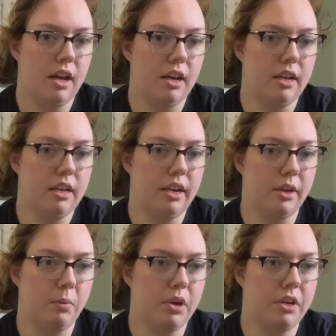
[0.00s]
uh,
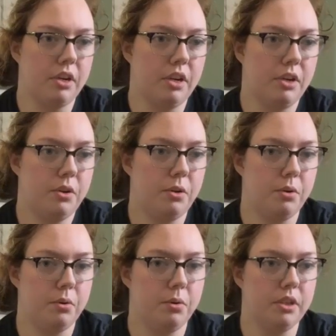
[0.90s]
anyone
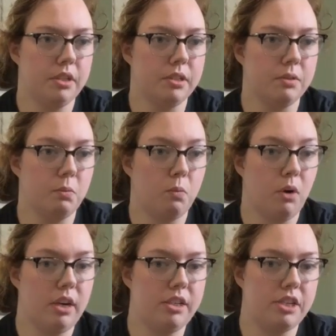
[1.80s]
who is
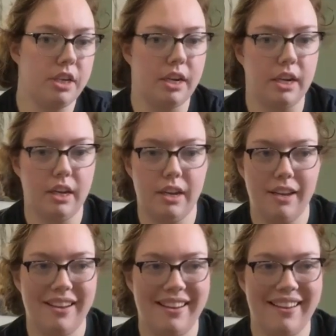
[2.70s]
watching,
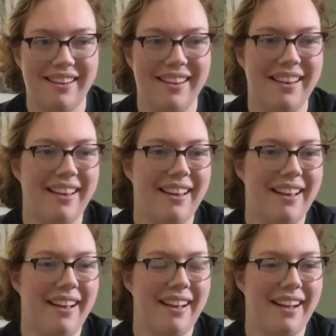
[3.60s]

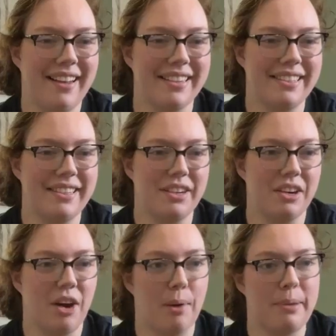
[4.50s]
I can see
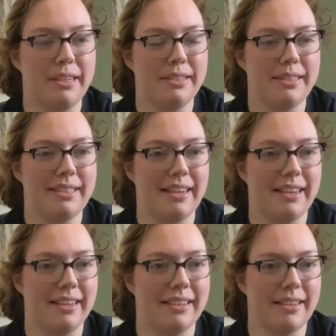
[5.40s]
your comments
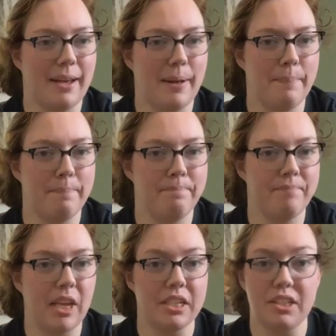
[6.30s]
and
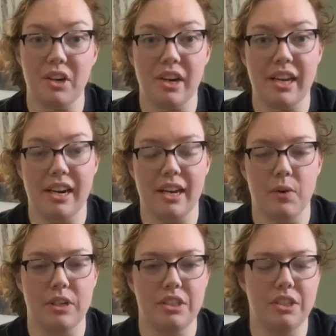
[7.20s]
um, answer any kind of
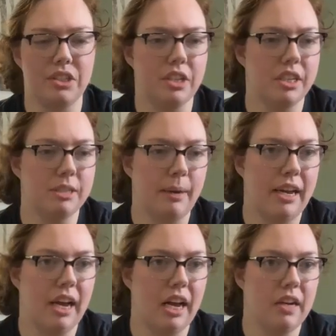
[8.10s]
questions you guys
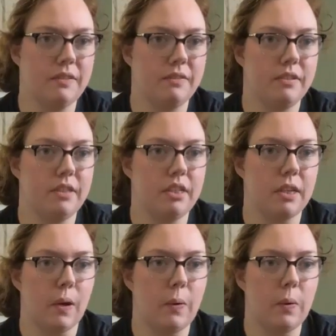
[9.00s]
might have.
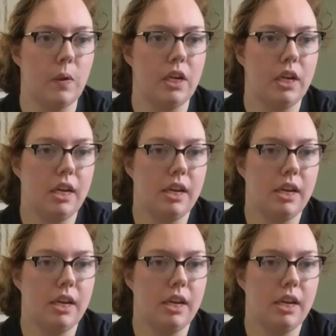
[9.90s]
So,